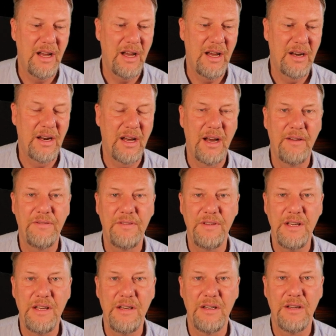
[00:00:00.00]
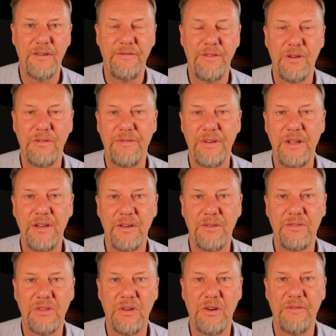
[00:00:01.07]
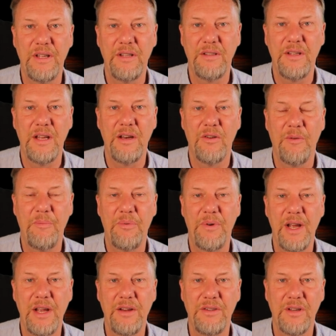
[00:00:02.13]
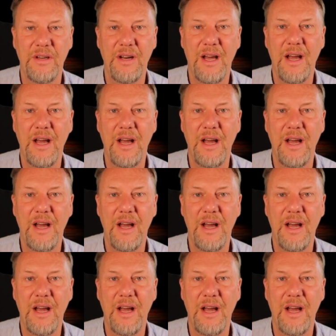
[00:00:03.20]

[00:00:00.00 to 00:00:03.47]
and I've seen a few videos of it in operation,